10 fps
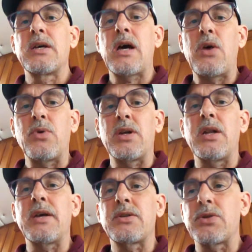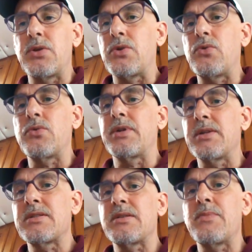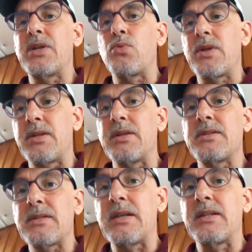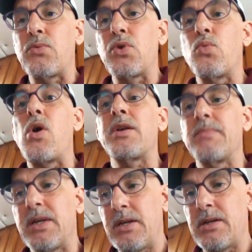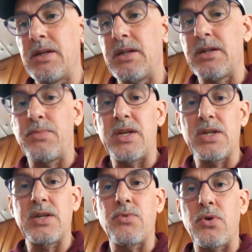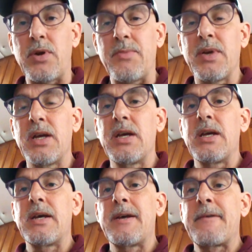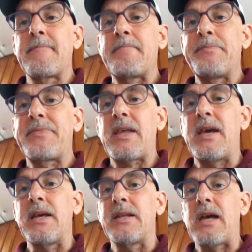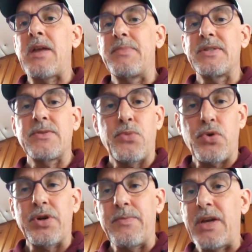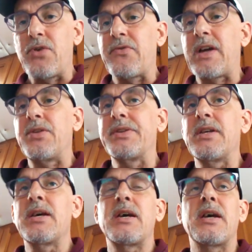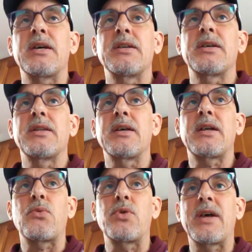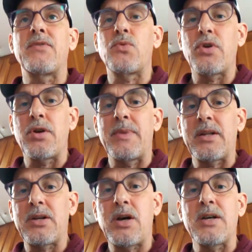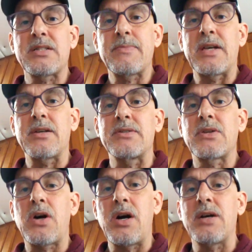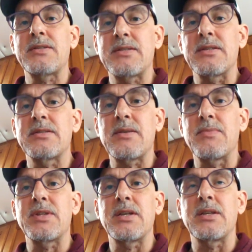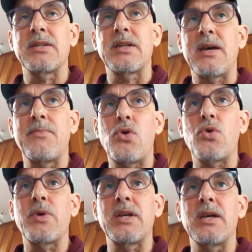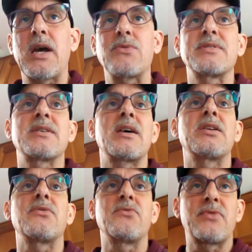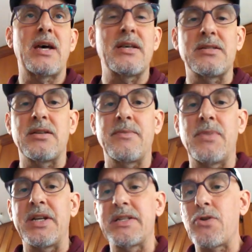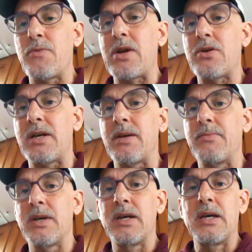I would like to know that somebody read this and they would want me in the PhD program, and I'd be supported by your faculty, and that I wouldn't have to worry about costs, because costs is something that I'm already outside of as a monetary paradigm.